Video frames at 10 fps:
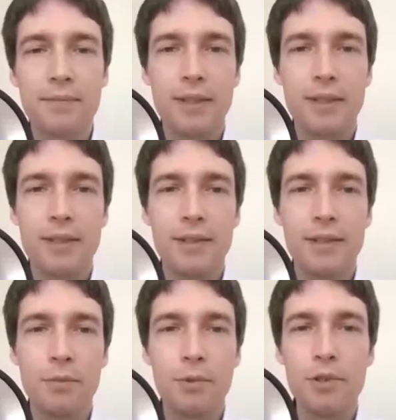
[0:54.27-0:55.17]
uh,
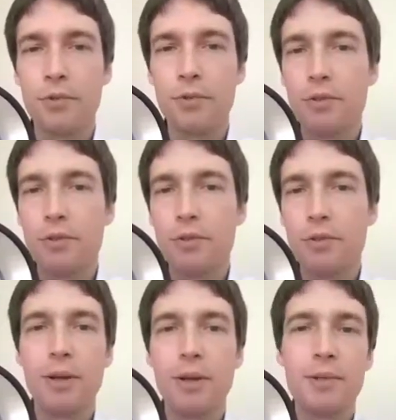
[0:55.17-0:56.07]
the world's first retail
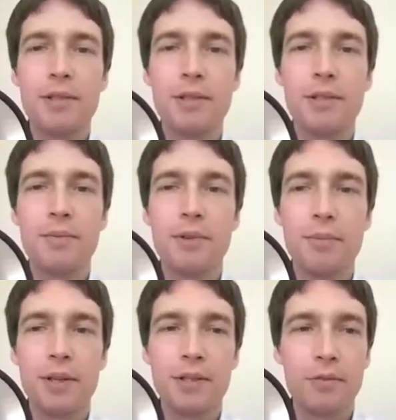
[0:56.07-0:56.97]
payment system run
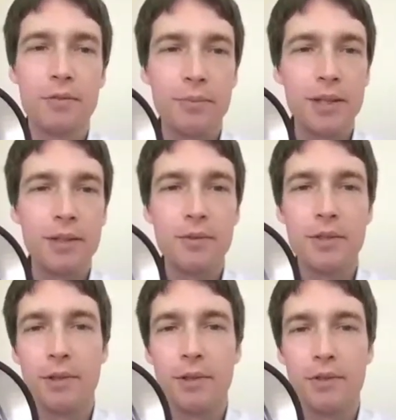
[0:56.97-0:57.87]
by a central bank
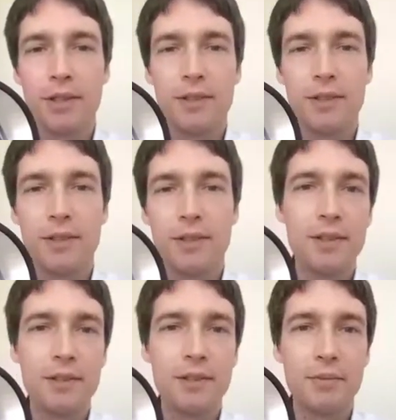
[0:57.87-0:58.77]
using blockchain,
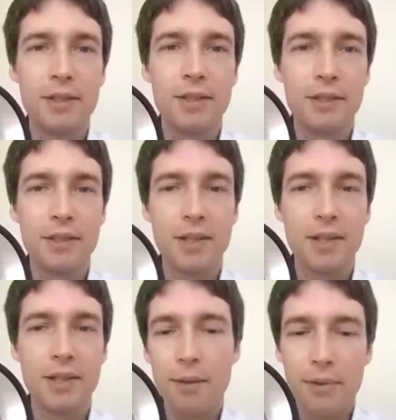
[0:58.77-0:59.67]
and it's really an
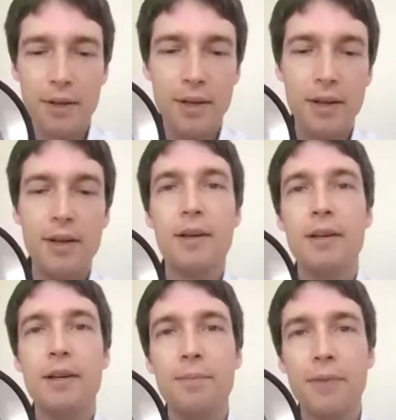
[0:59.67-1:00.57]
exciting app
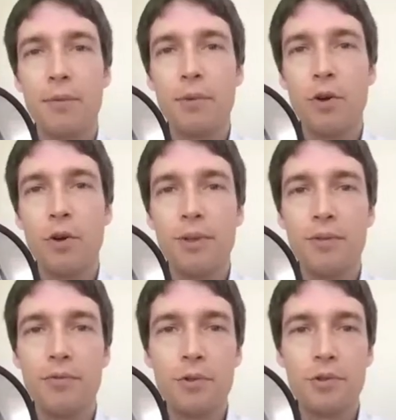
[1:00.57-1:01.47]
um, and we hope in the
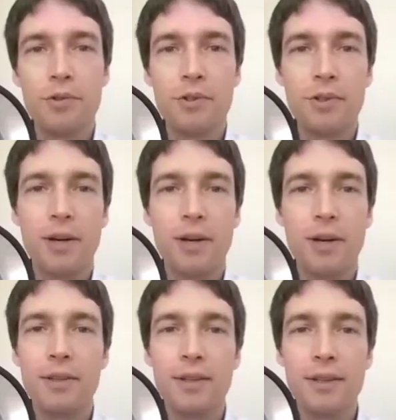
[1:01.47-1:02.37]
future to
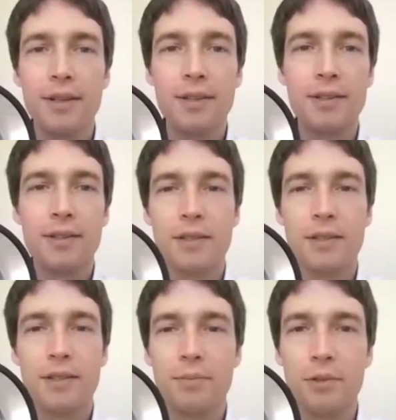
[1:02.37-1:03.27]
upgrade uh, this
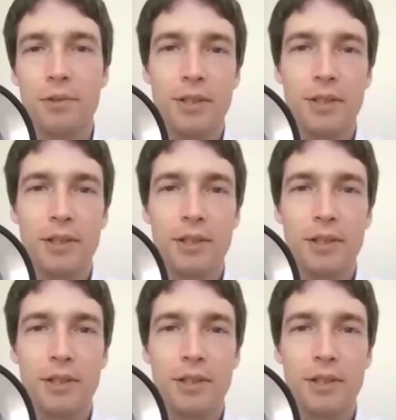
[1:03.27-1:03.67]
system to using